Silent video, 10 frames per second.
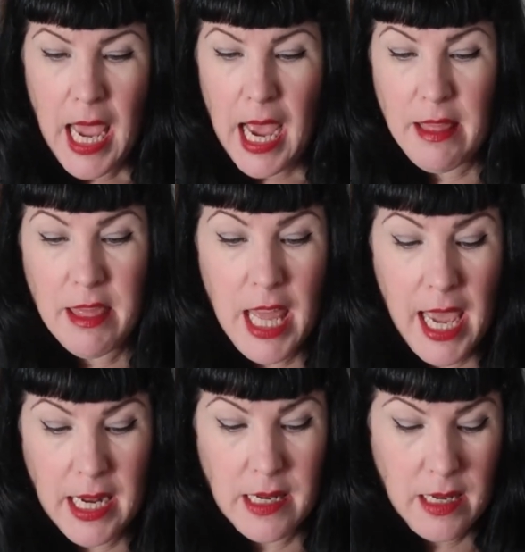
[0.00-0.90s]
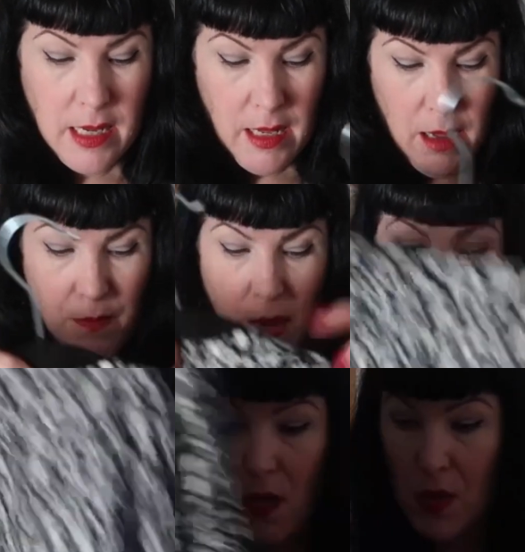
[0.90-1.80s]
And then my
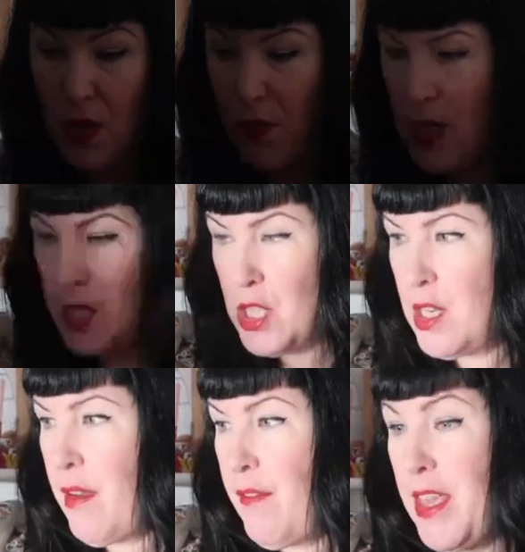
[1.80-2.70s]
last version of